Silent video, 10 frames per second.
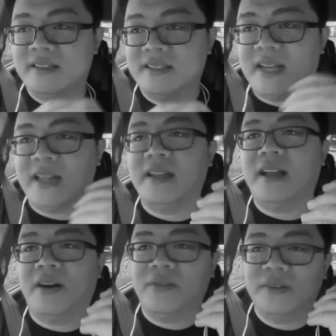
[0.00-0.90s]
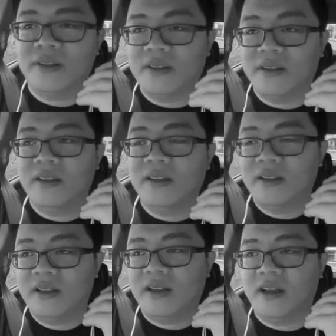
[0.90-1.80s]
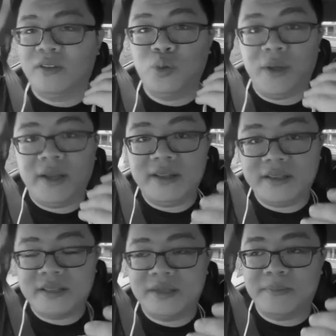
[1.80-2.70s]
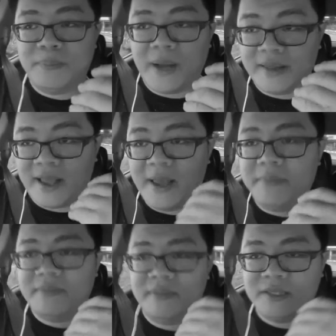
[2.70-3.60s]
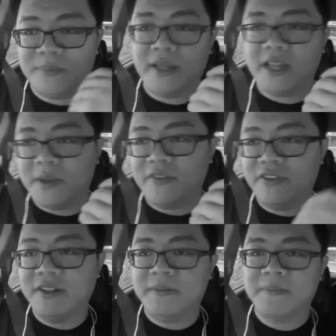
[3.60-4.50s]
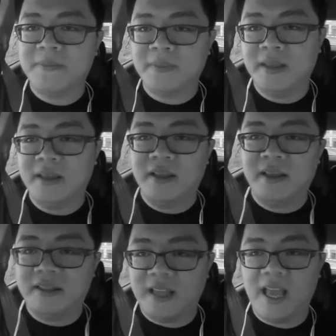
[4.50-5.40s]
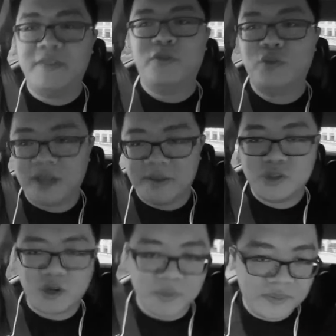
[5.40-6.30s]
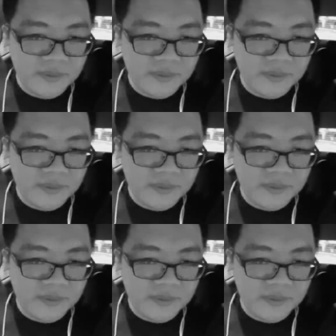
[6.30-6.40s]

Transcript: started out doing this part-time, as a part-time effort. They have a full-time job.